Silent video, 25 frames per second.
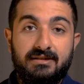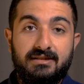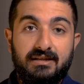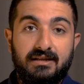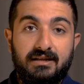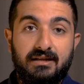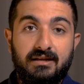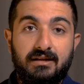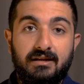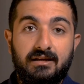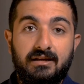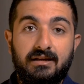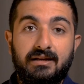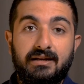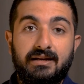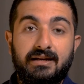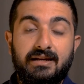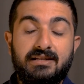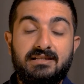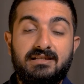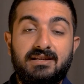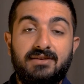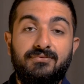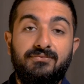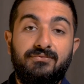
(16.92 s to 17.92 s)
D
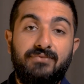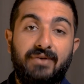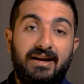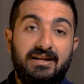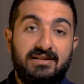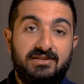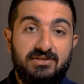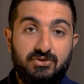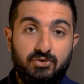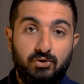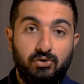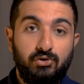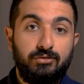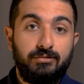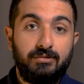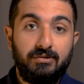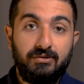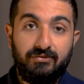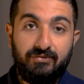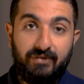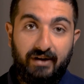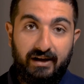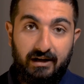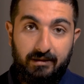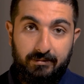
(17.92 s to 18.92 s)
is a fat-soluble
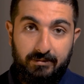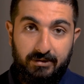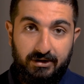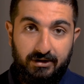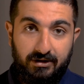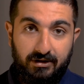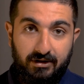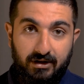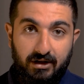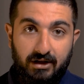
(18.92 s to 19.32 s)
vitamin.